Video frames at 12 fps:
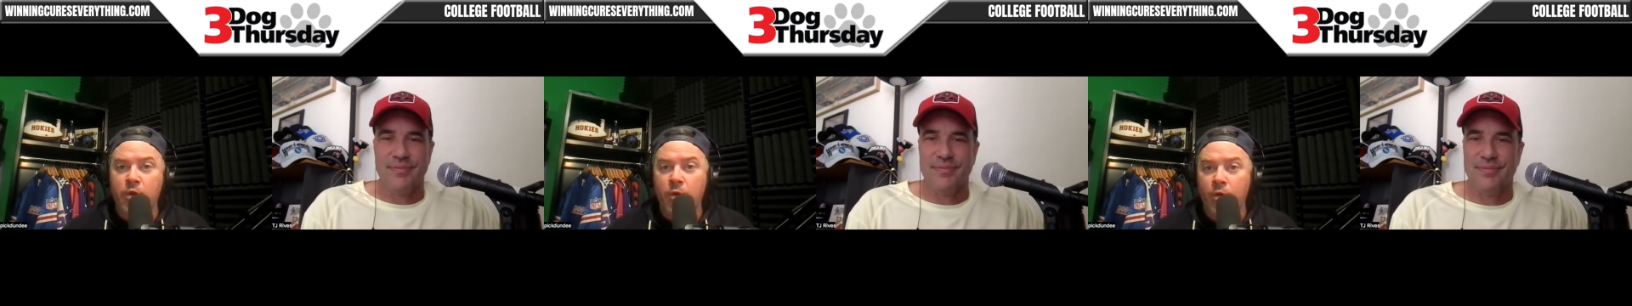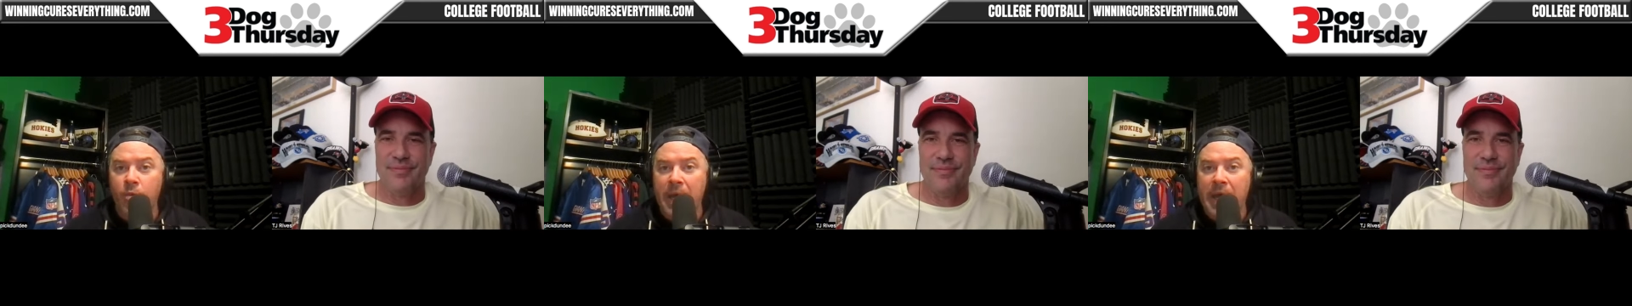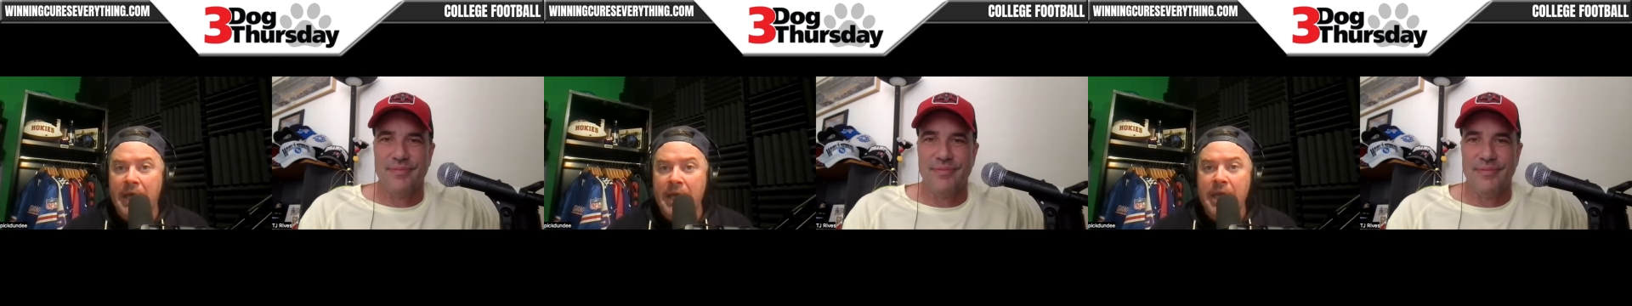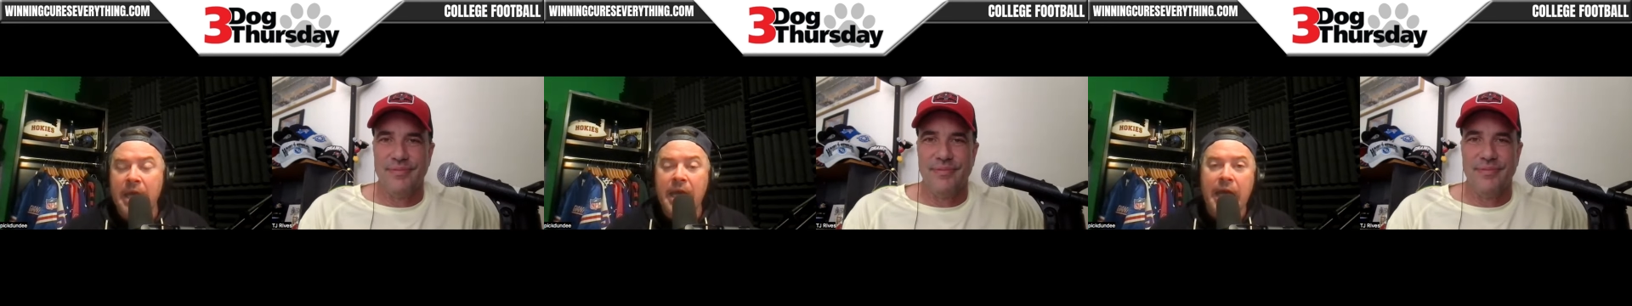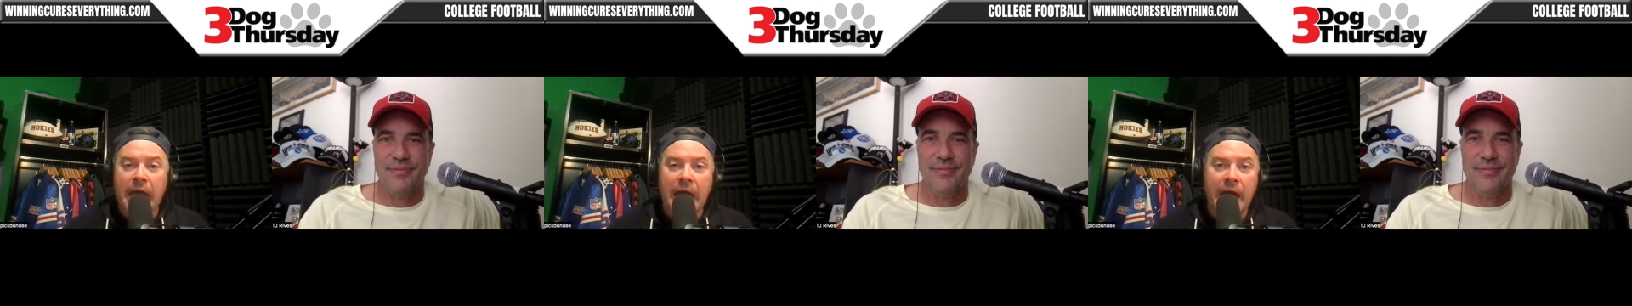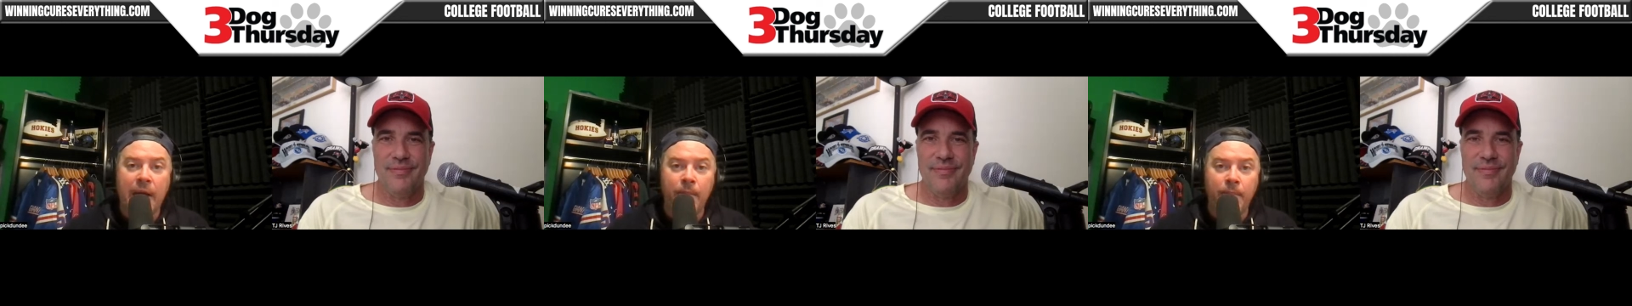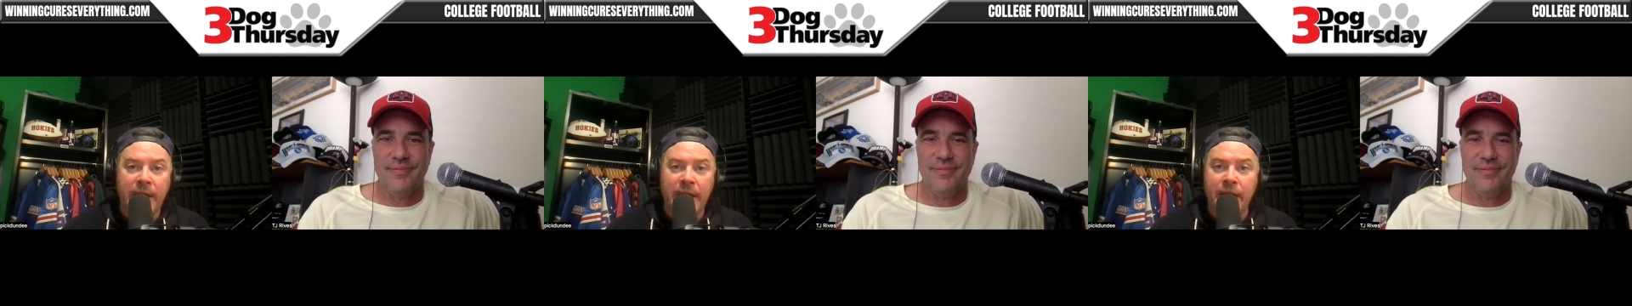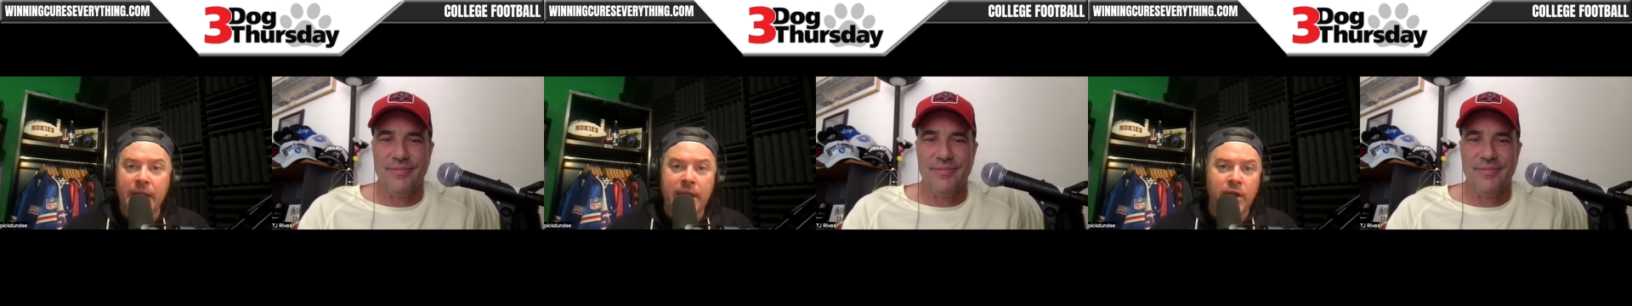Speaker 1: quarterback. Um,
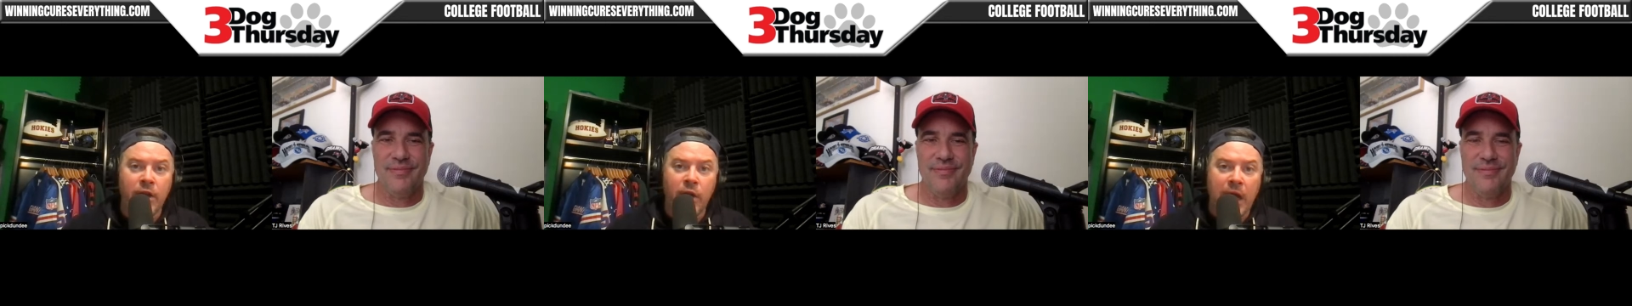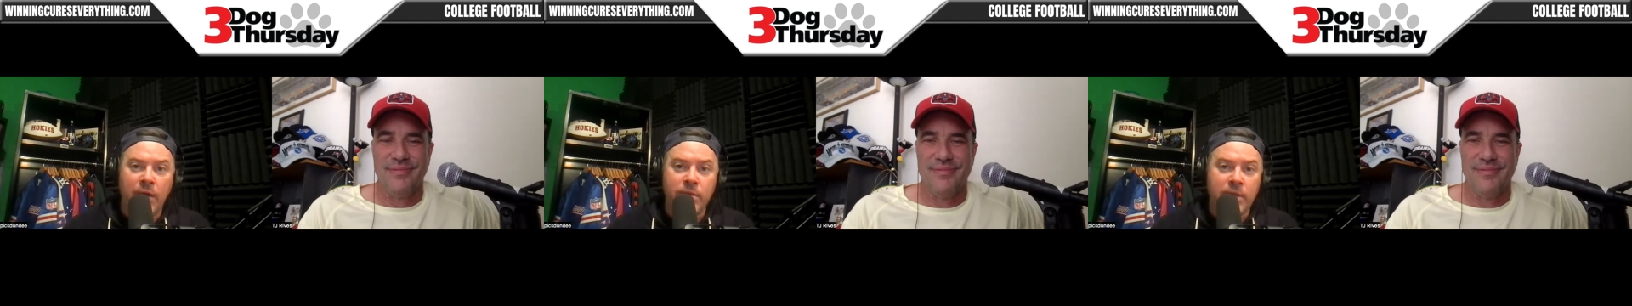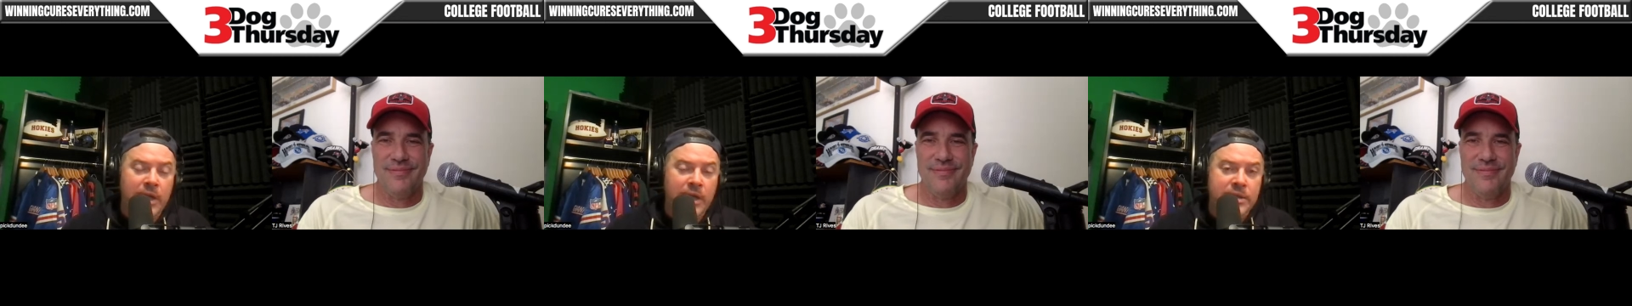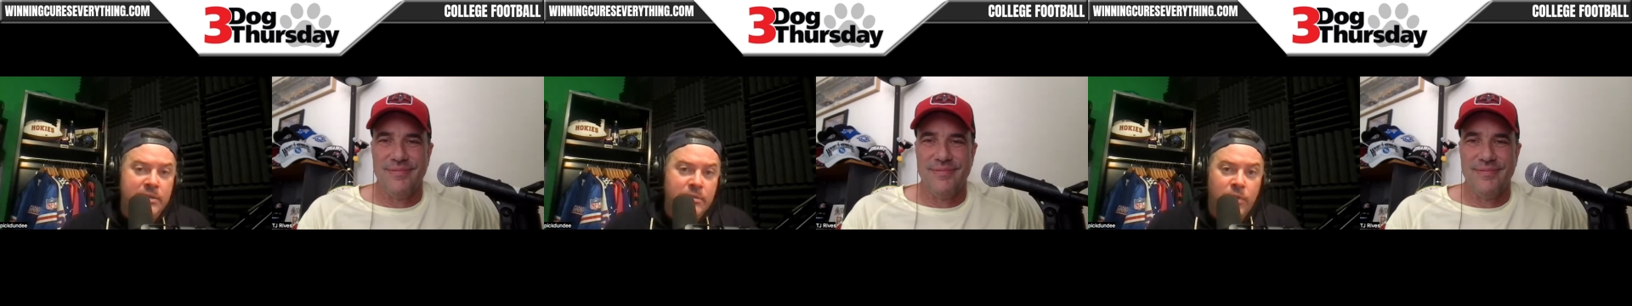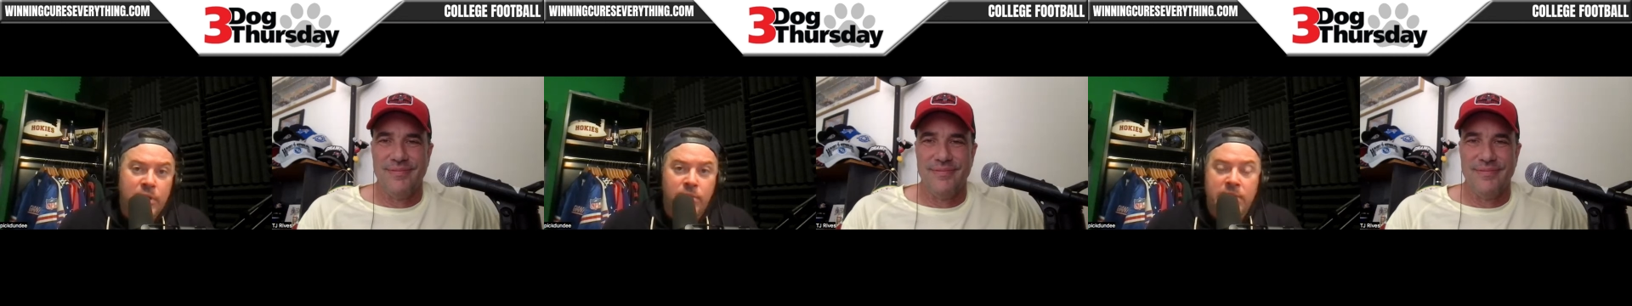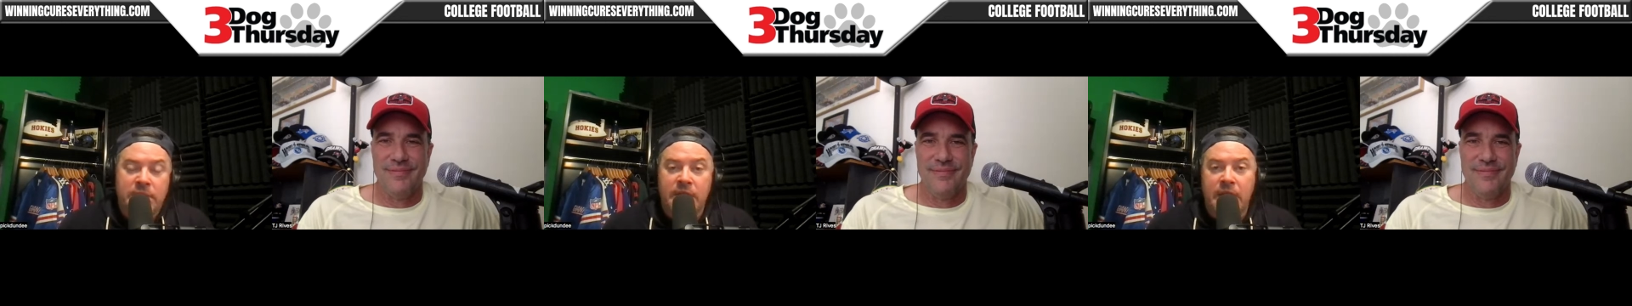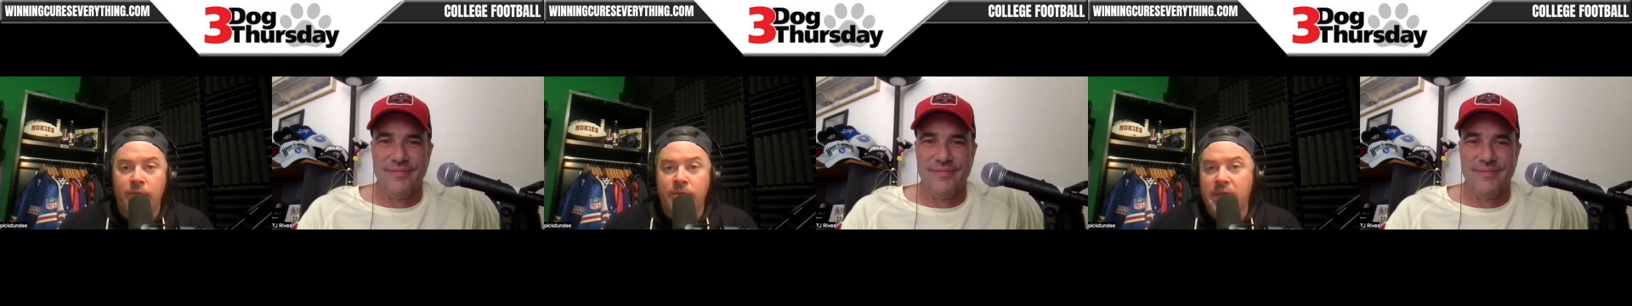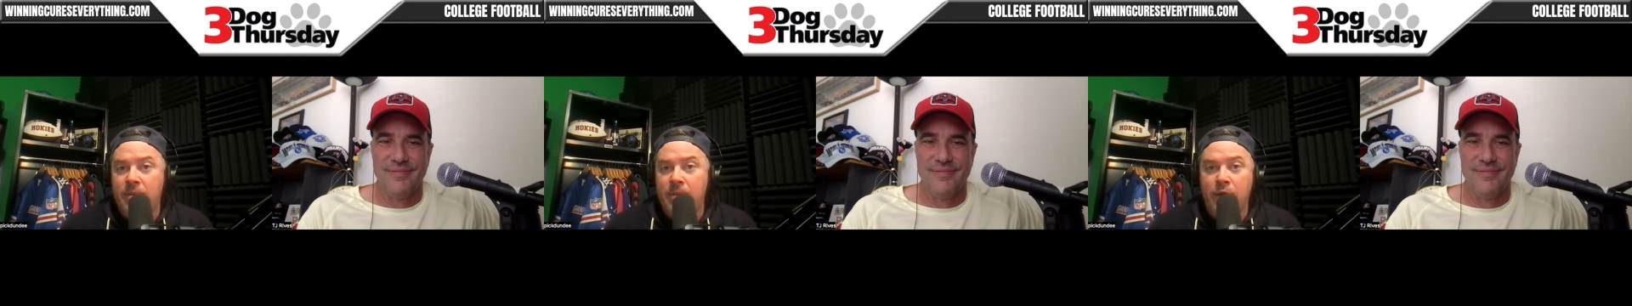but, you know, I like us once again, I
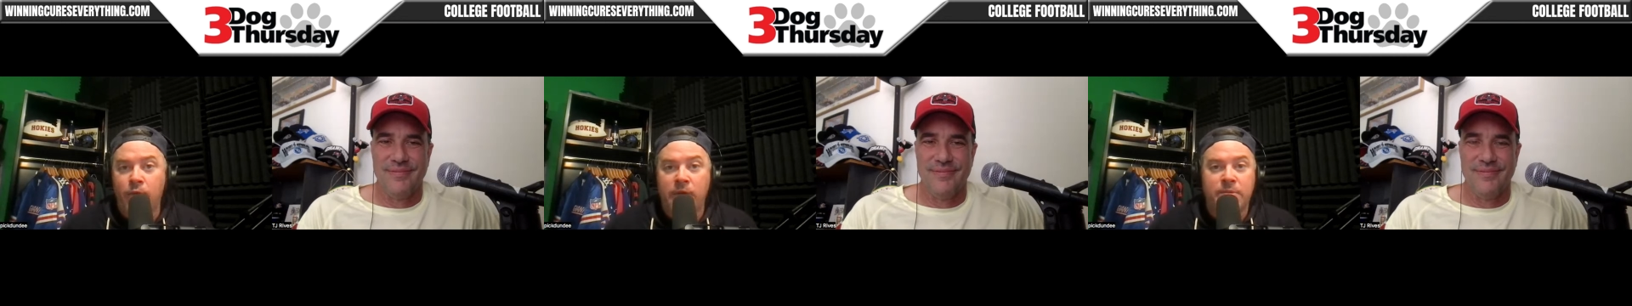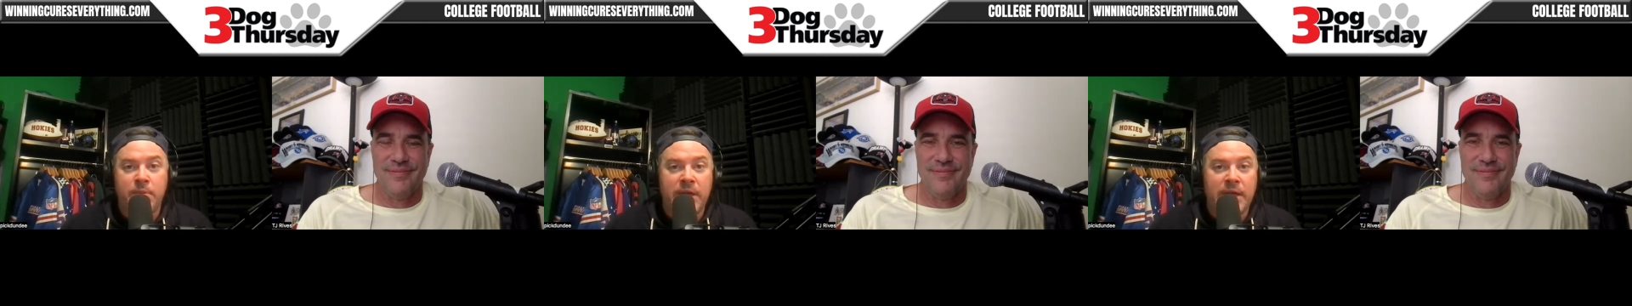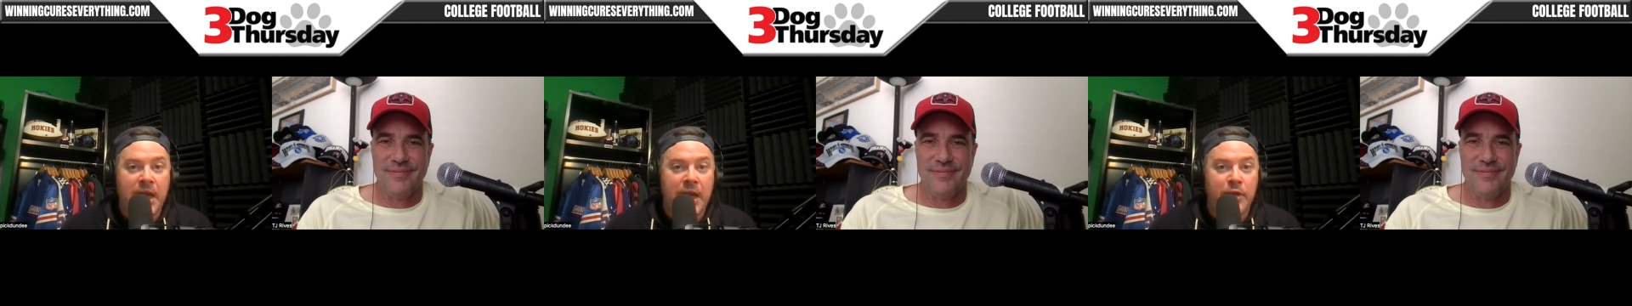was at Mountain West Media Day.